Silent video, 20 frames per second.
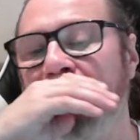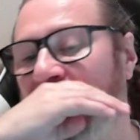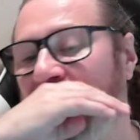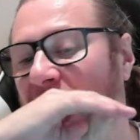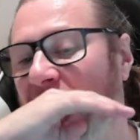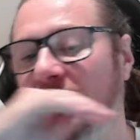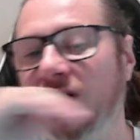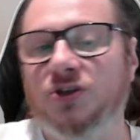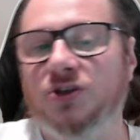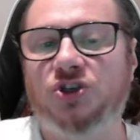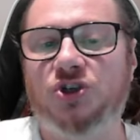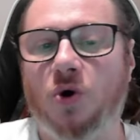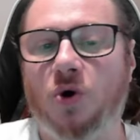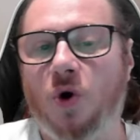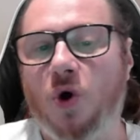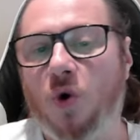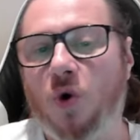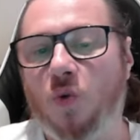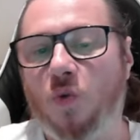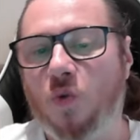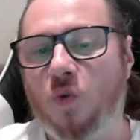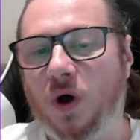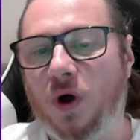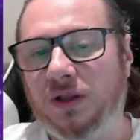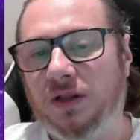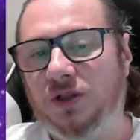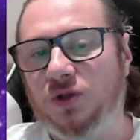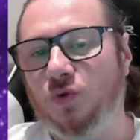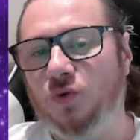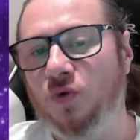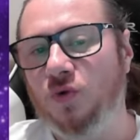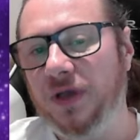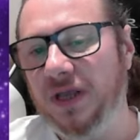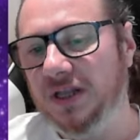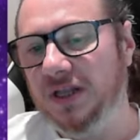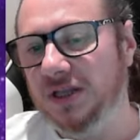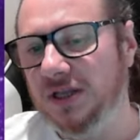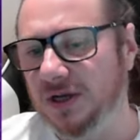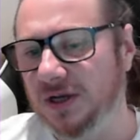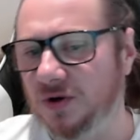So what do we
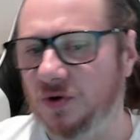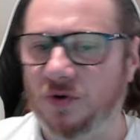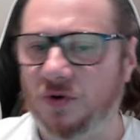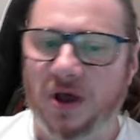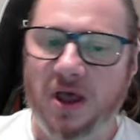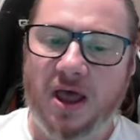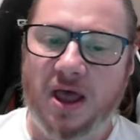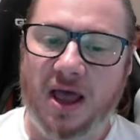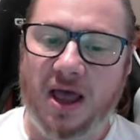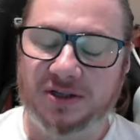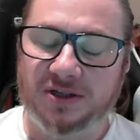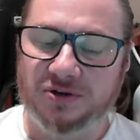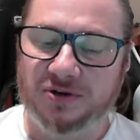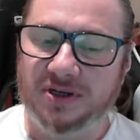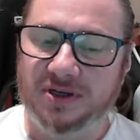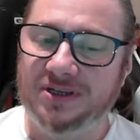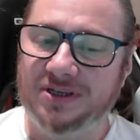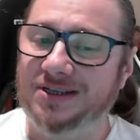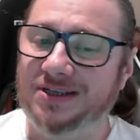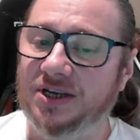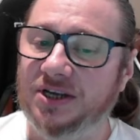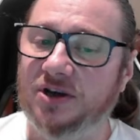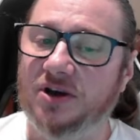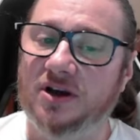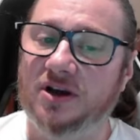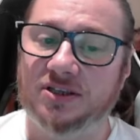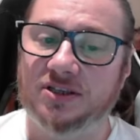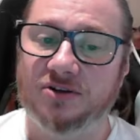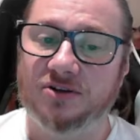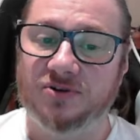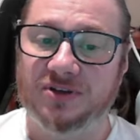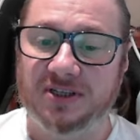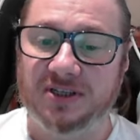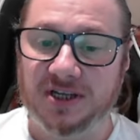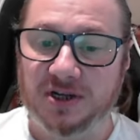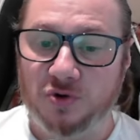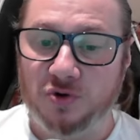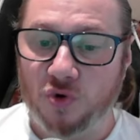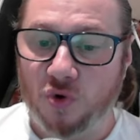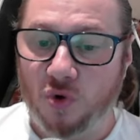do? As you can see, guys, there is
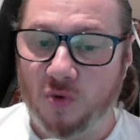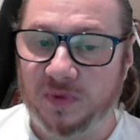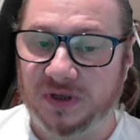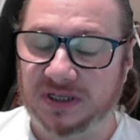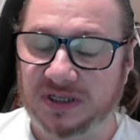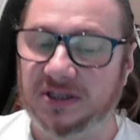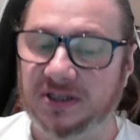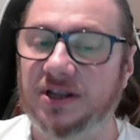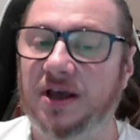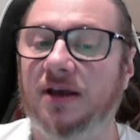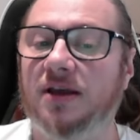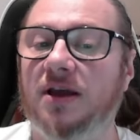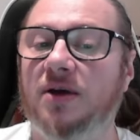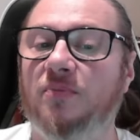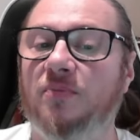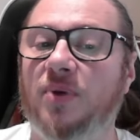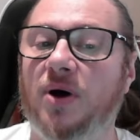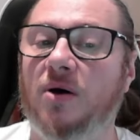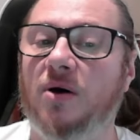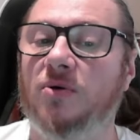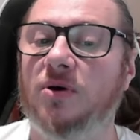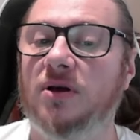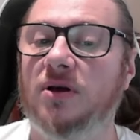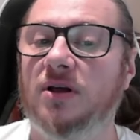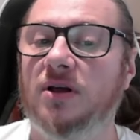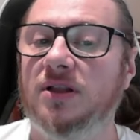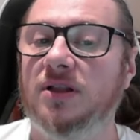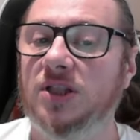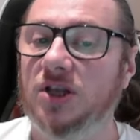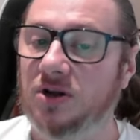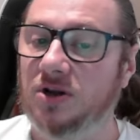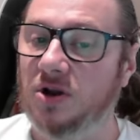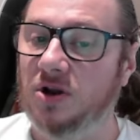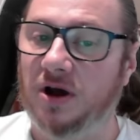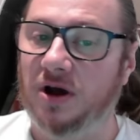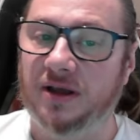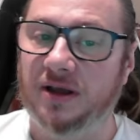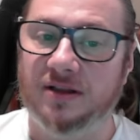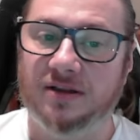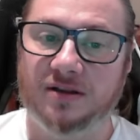enormous attacking power. The
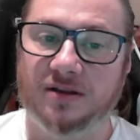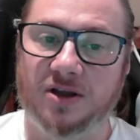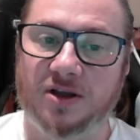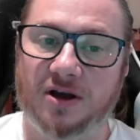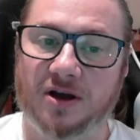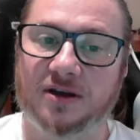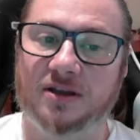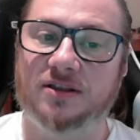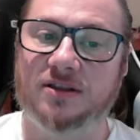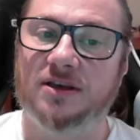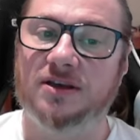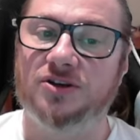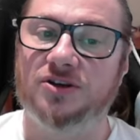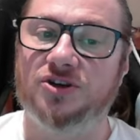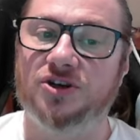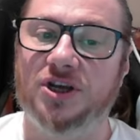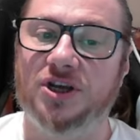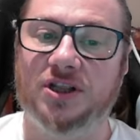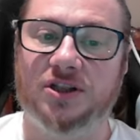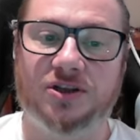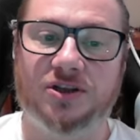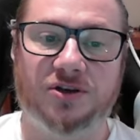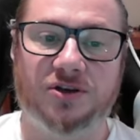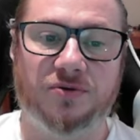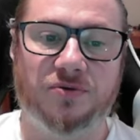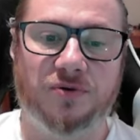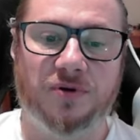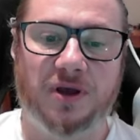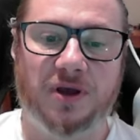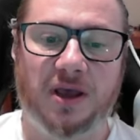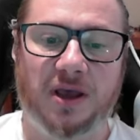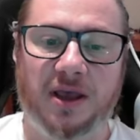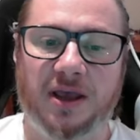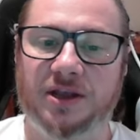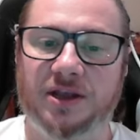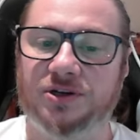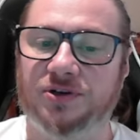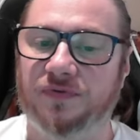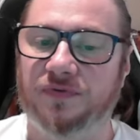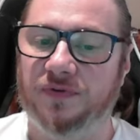knight targeting g2,
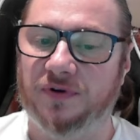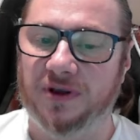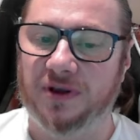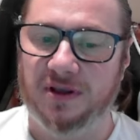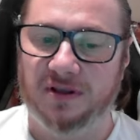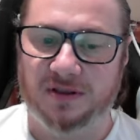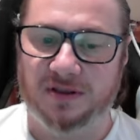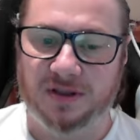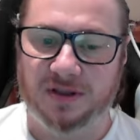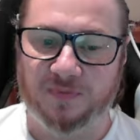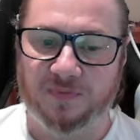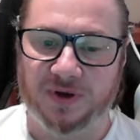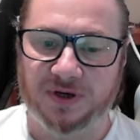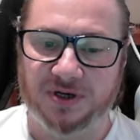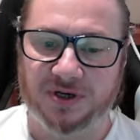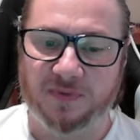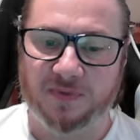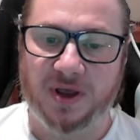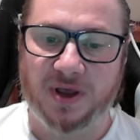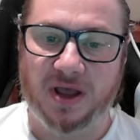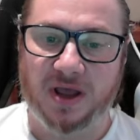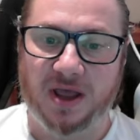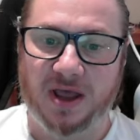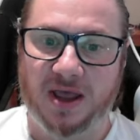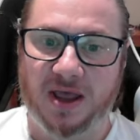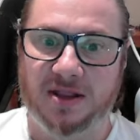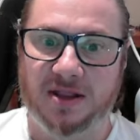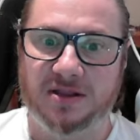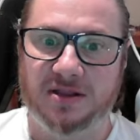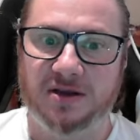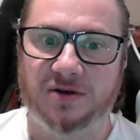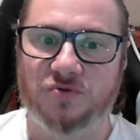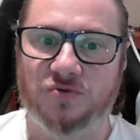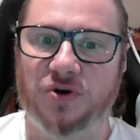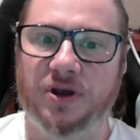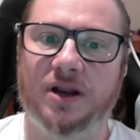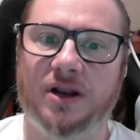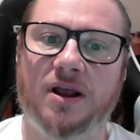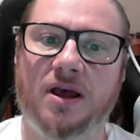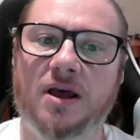h3, the bishop, and the
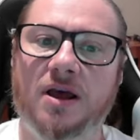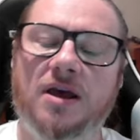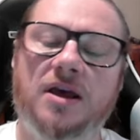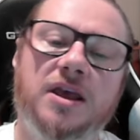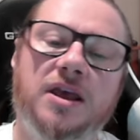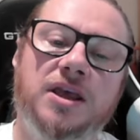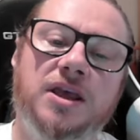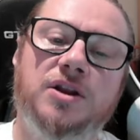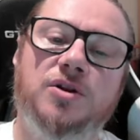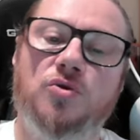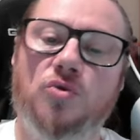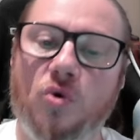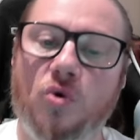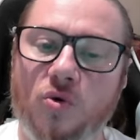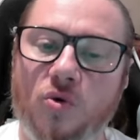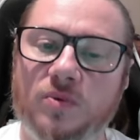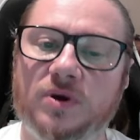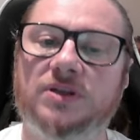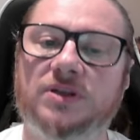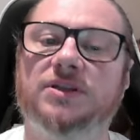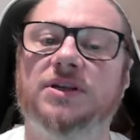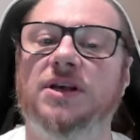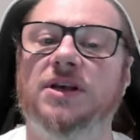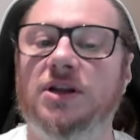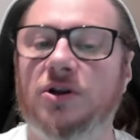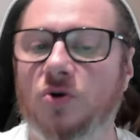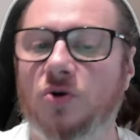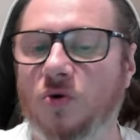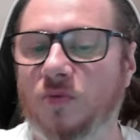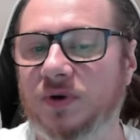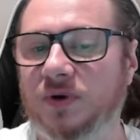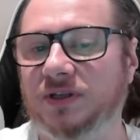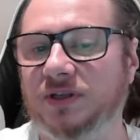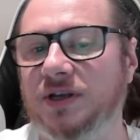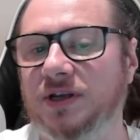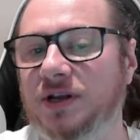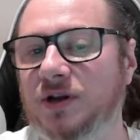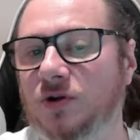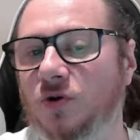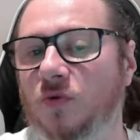queen. Enormous, enormous,
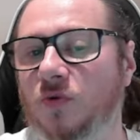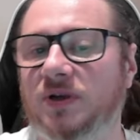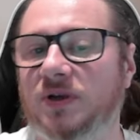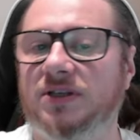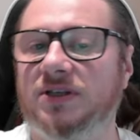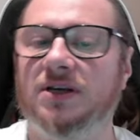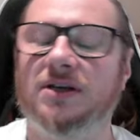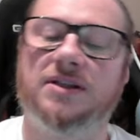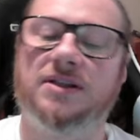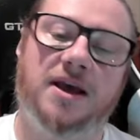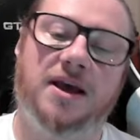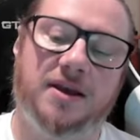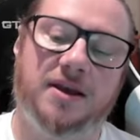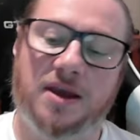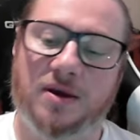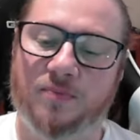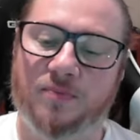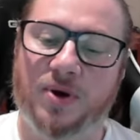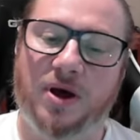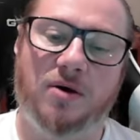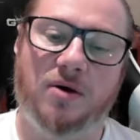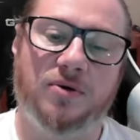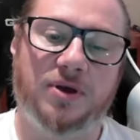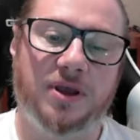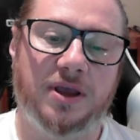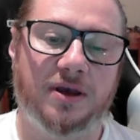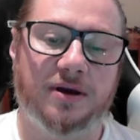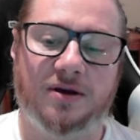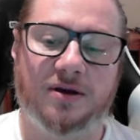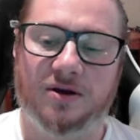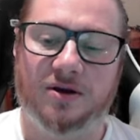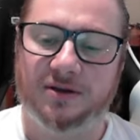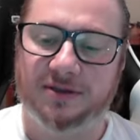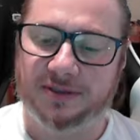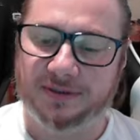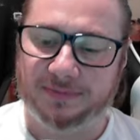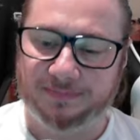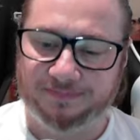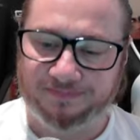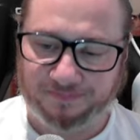enormous attacking power here,
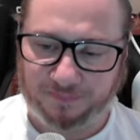guys.